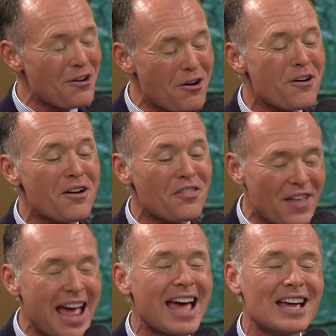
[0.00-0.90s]
earth
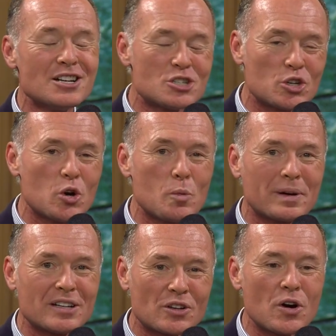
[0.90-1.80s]
and
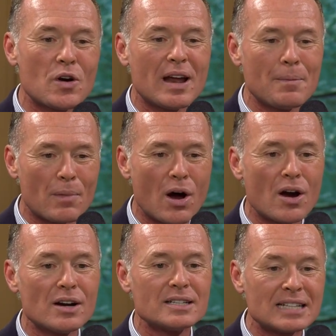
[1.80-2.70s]
Jupiter and
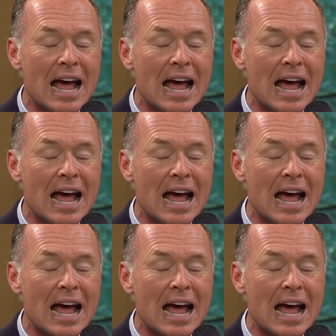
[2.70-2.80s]
Mars.